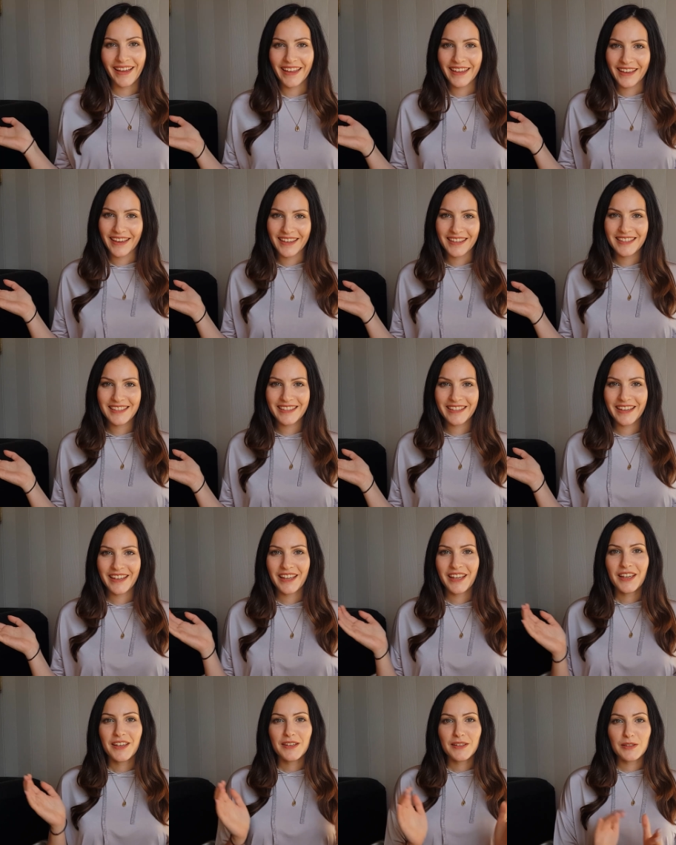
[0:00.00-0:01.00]
the climb. Hey
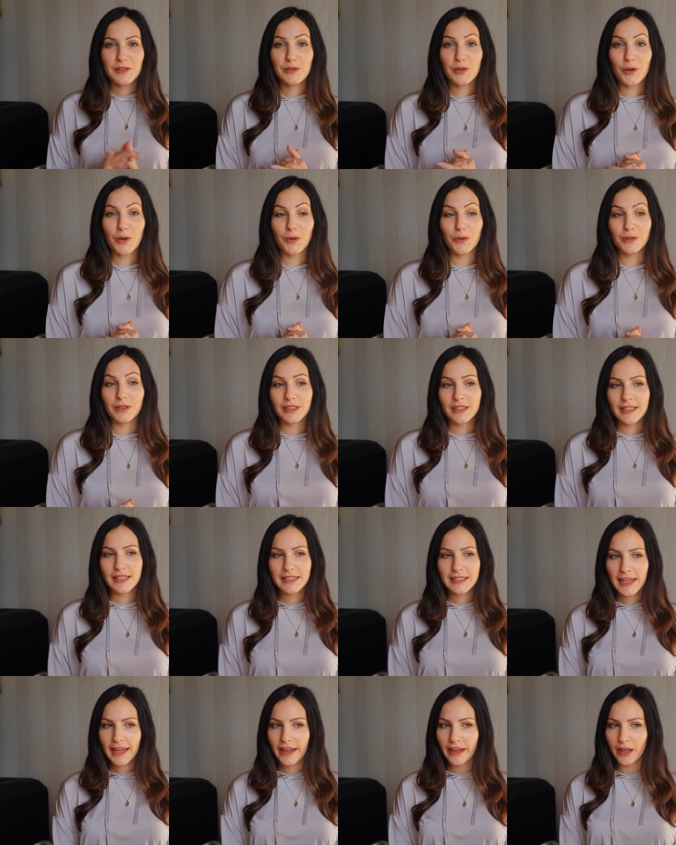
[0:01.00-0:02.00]
guys. So
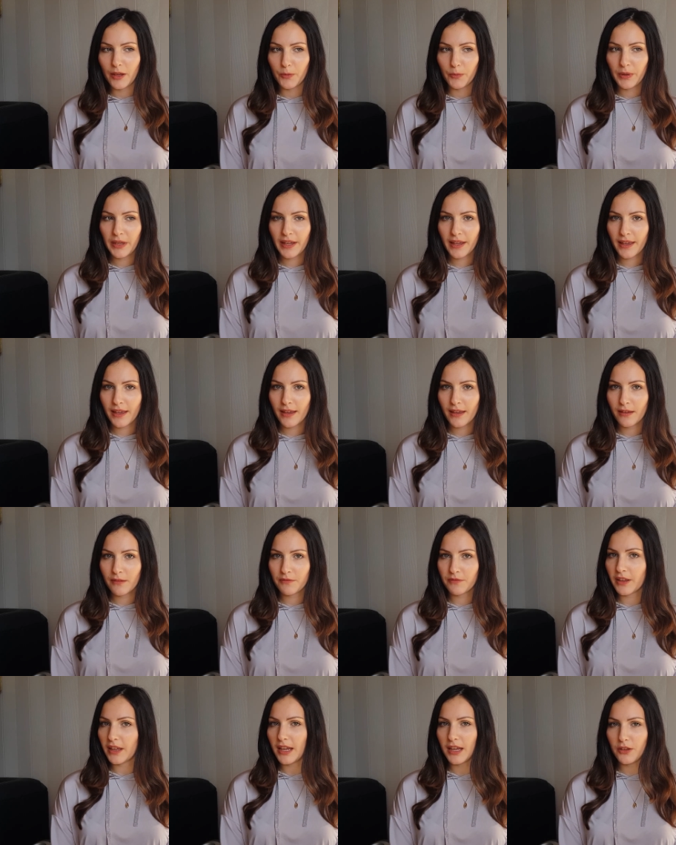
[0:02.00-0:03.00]
today we
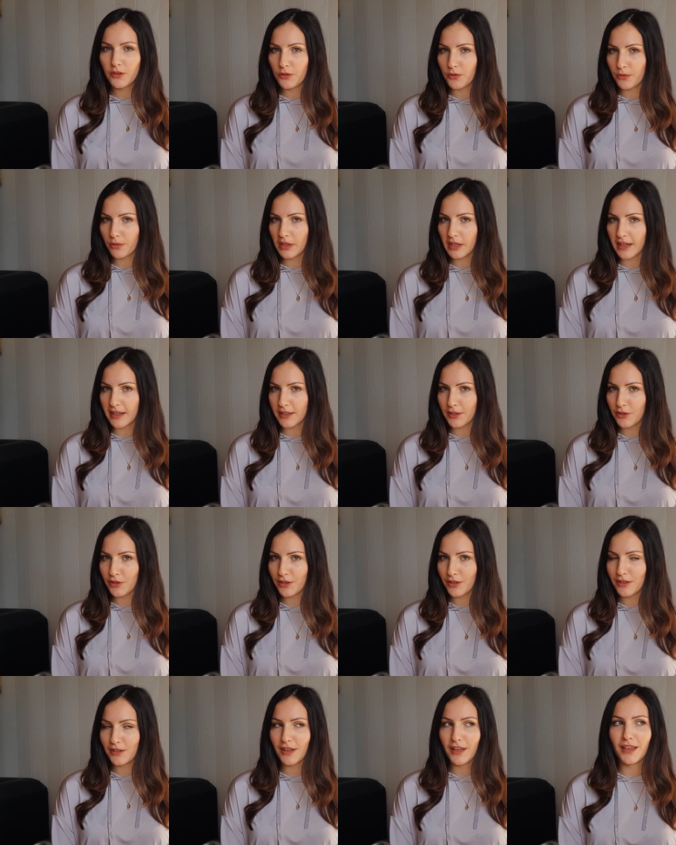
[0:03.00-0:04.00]
have a new
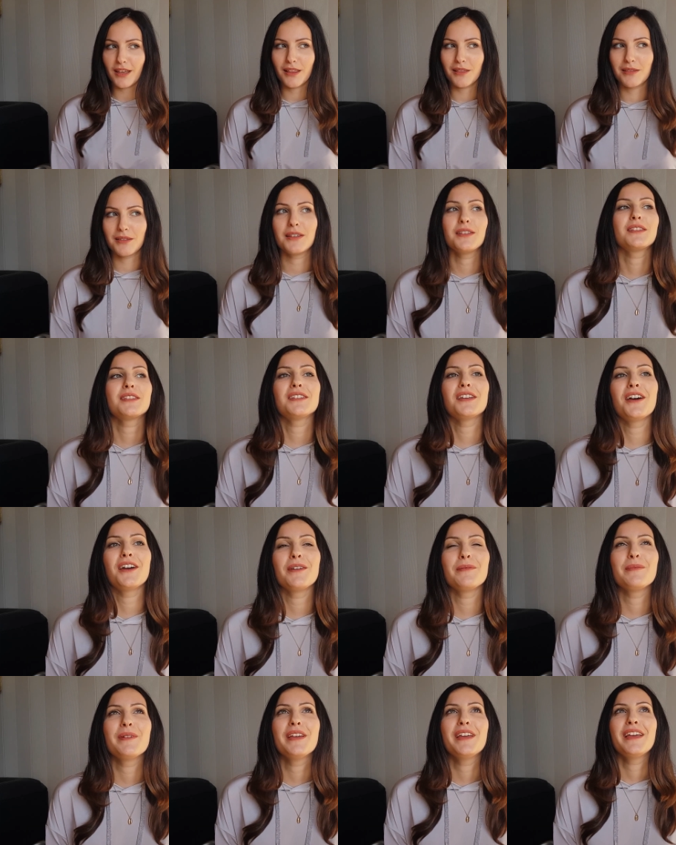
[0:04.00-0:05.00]
reaction, and this
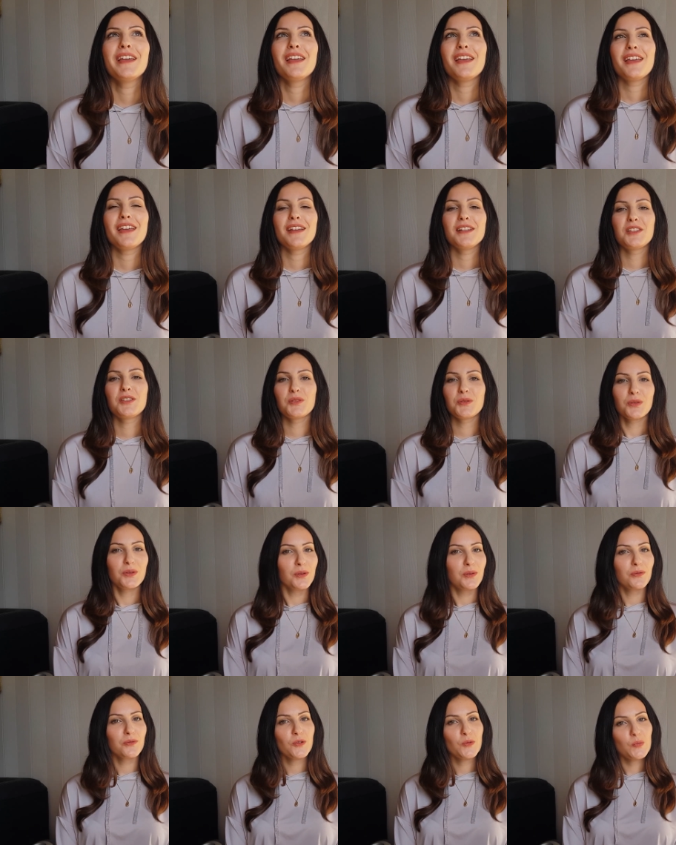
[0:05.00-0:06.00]
time it's to the
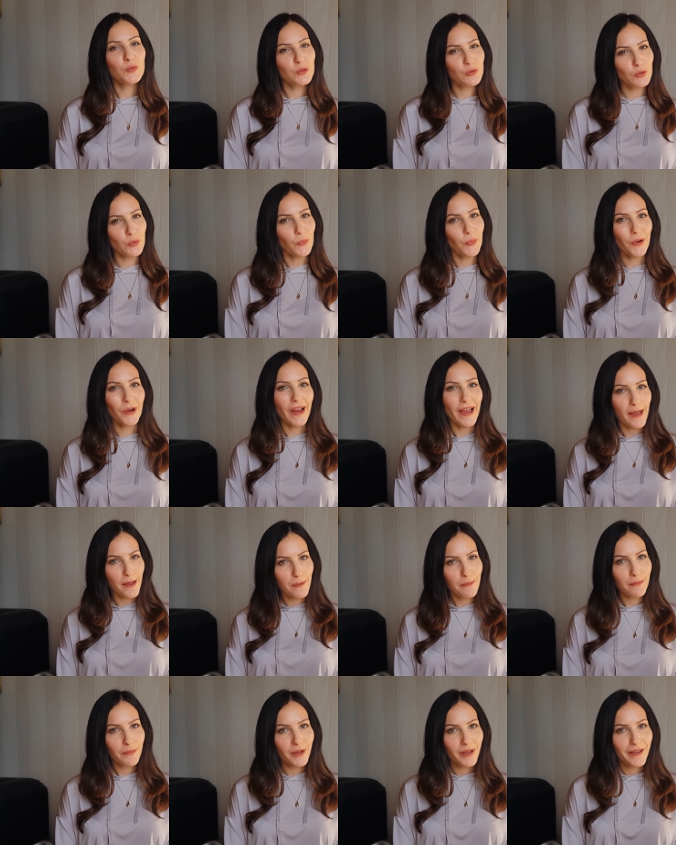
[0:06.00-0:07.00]
group
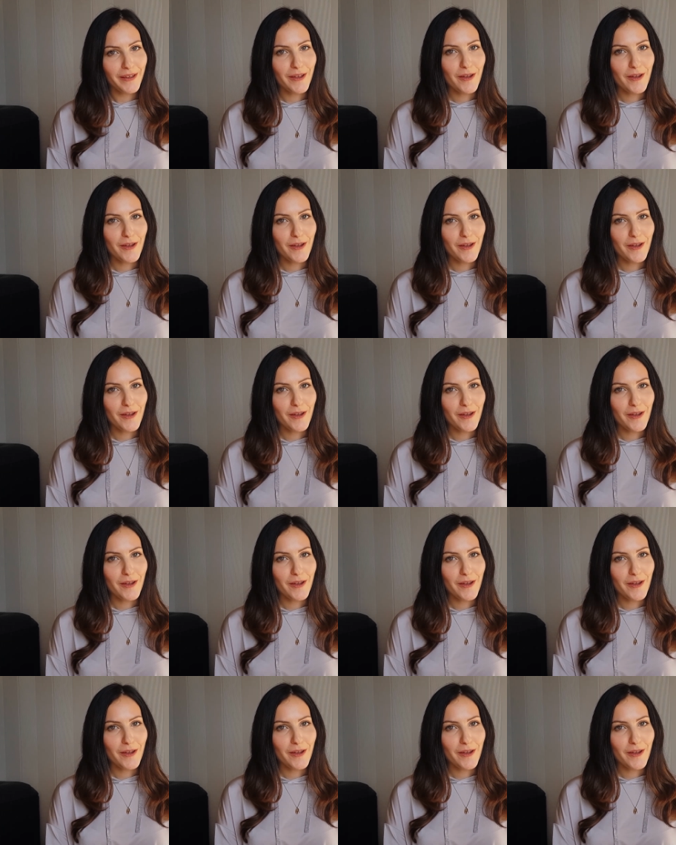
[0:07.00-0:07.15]
SuperM,